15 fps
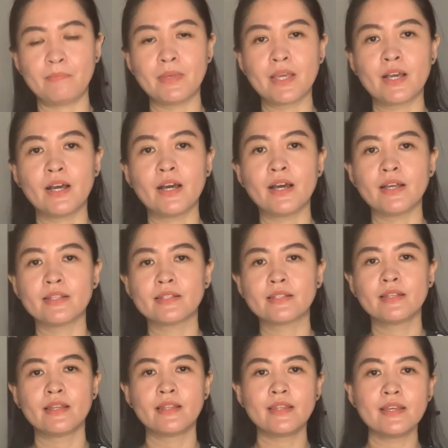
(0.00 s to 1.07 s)
because
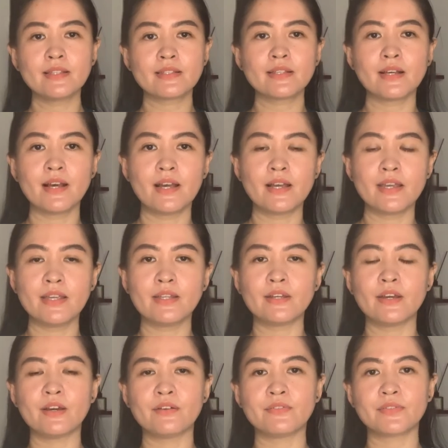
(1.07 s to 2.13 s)
this kind
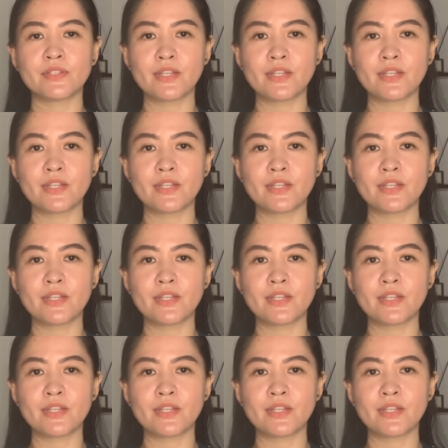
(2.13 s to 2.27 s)
of